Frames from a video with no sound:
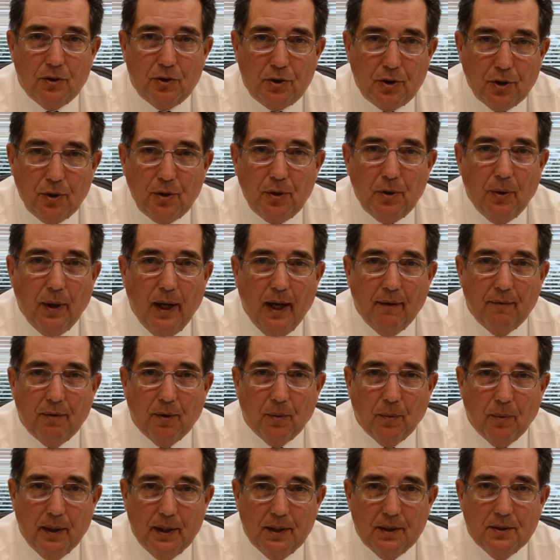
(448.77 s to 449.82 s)
Do you have a
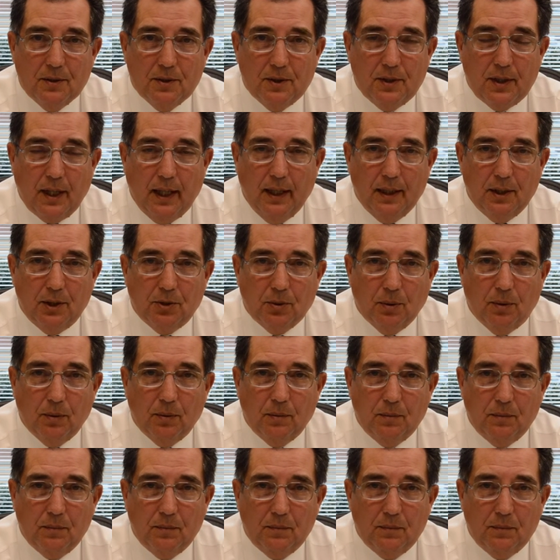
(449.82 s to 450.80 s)
written schedule?